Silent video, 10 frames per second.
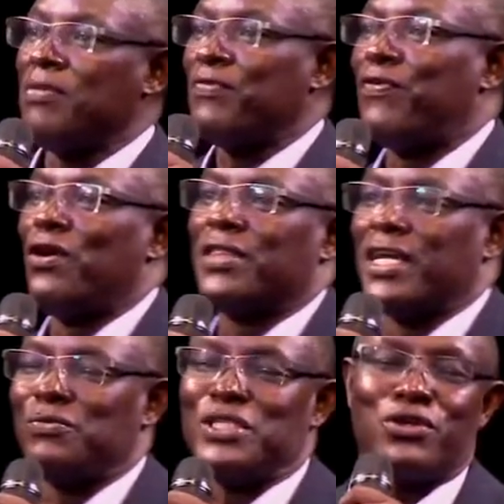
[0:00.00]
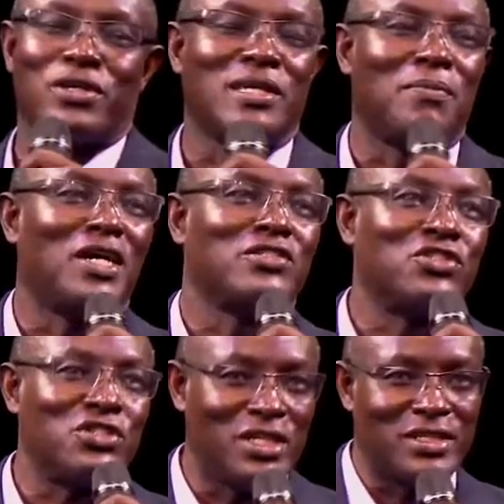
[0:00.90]
before then, we talked about
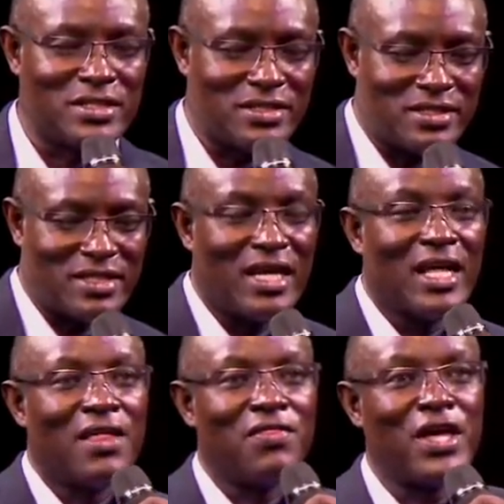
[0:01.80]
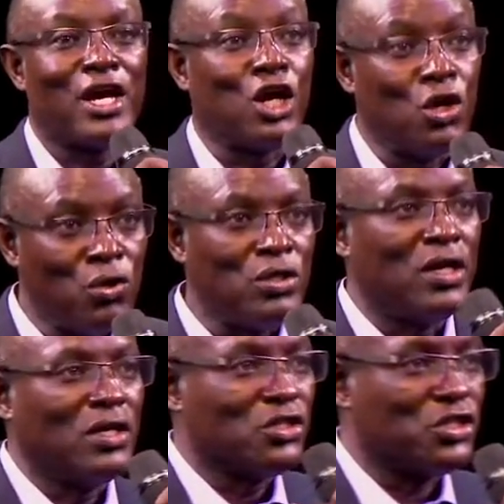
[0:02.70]
Jesus, the
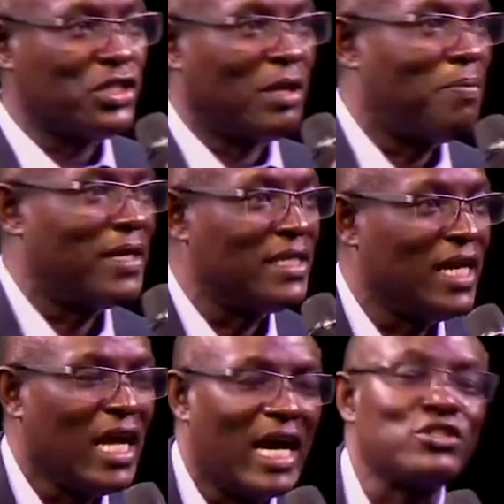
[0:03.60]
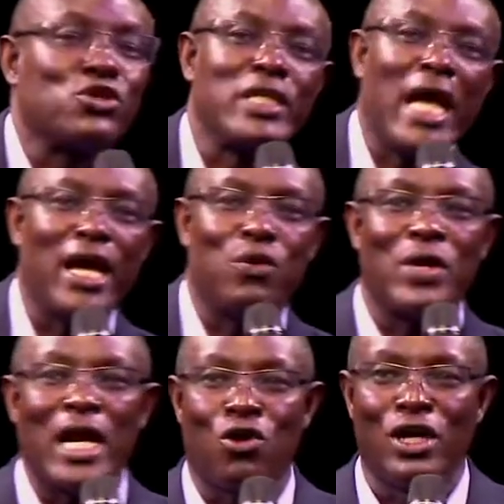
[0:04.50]
good shepherd. And today
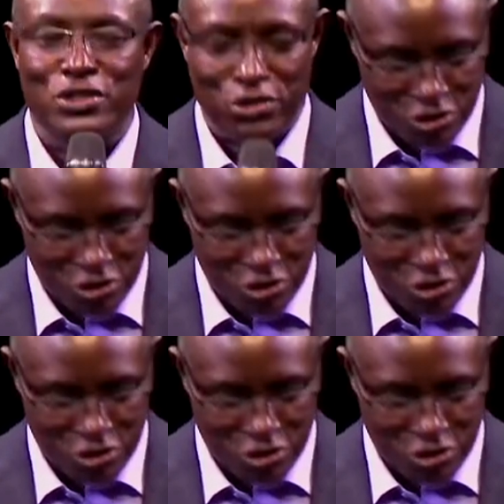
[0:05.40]
we are going to